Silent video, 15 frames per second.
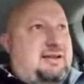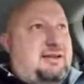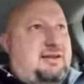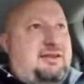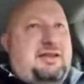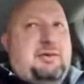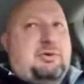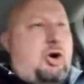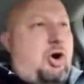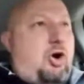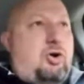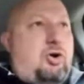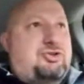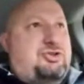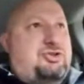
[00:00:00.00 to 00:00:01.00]
They were
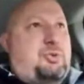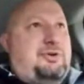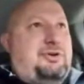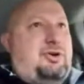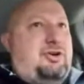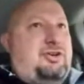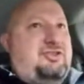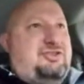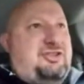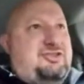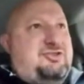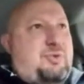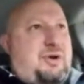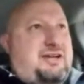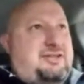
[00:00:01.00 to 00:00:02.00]
all short yardage
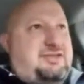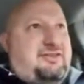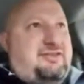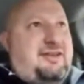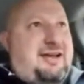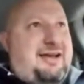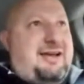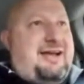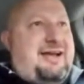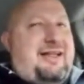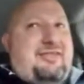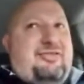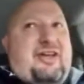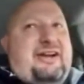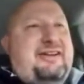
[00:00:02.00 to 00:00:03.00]
situations.
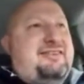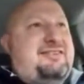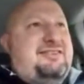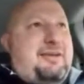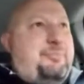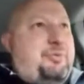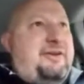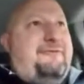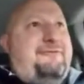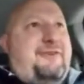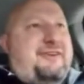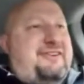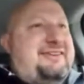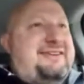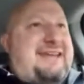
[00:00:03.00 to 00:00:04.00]
That is simply
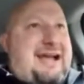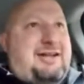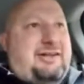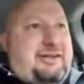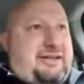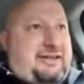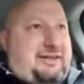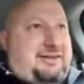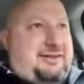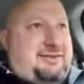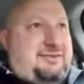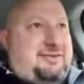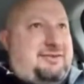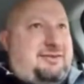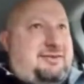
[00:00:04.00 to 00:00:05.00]
physicality.
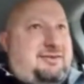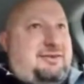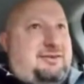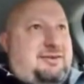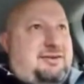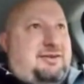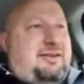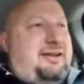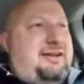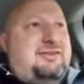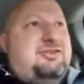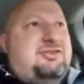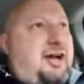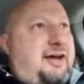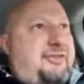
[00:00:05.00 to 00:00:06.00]
That had
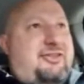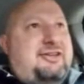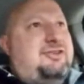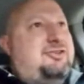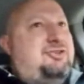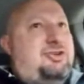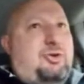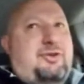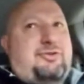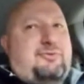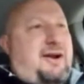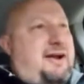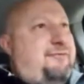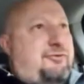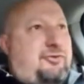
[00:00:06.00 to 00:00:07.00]
nothing to do with the
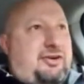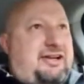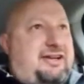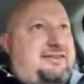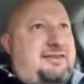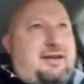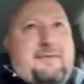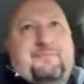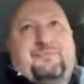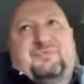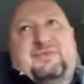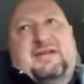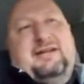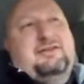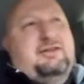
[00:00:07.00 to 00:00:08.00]
referees,
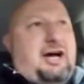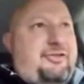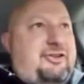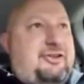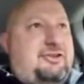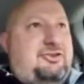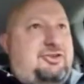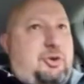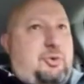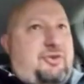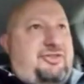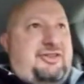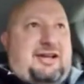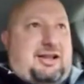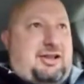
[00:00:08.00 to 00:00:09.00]
had nothing to do with the
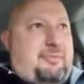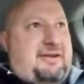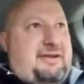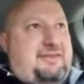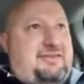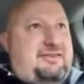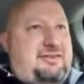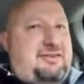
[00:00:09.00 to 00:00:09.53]
elements.